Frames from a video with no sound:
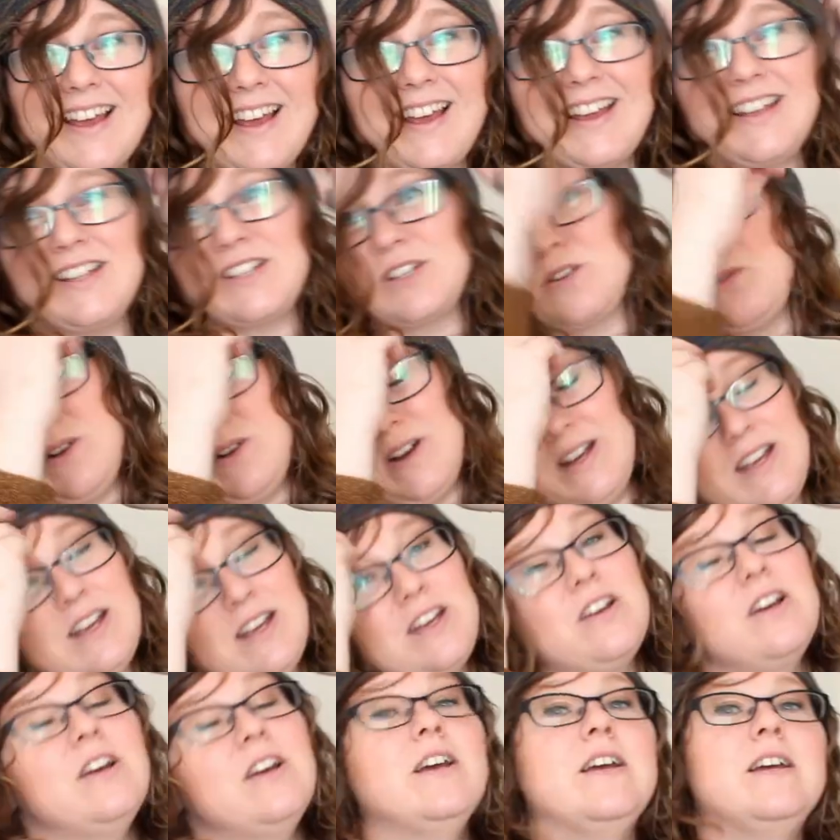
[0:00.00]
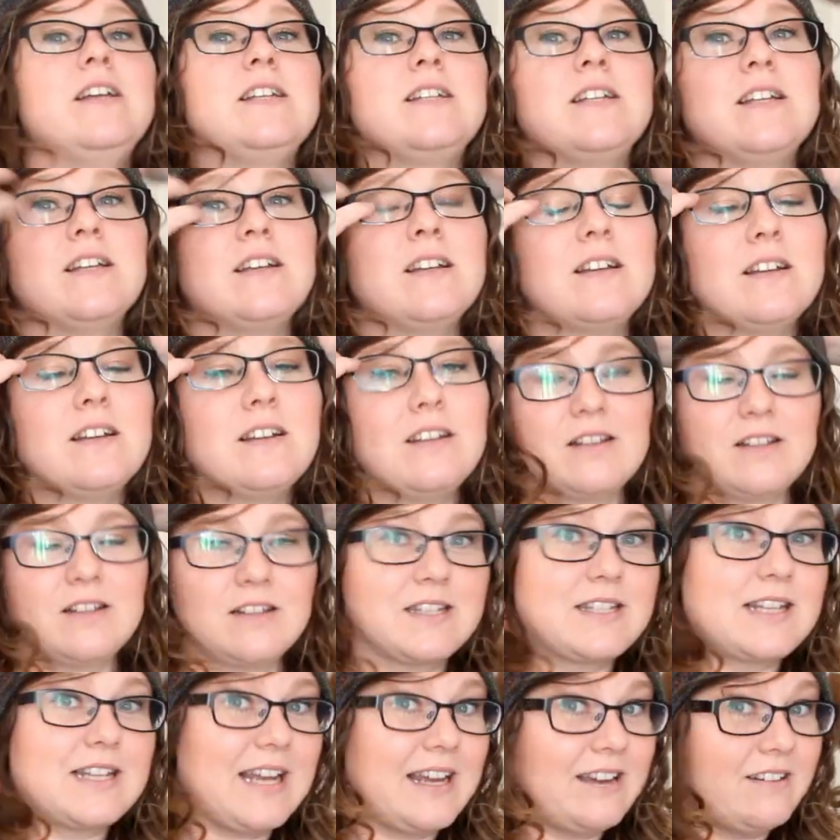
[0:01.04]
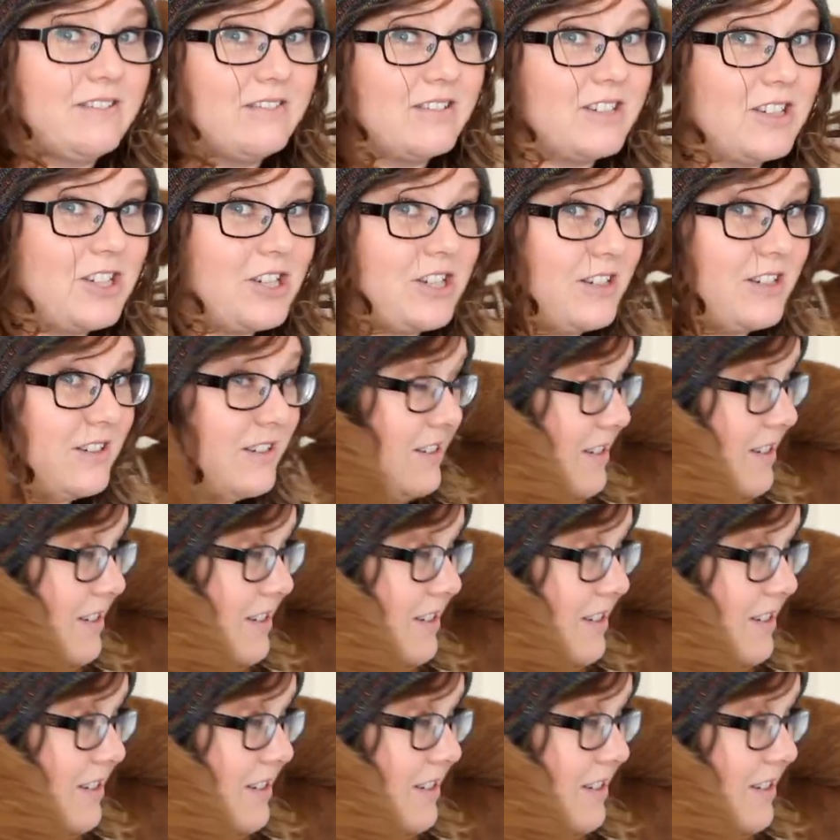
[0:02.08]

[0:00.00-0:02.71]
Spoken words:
it's quite a good slouch,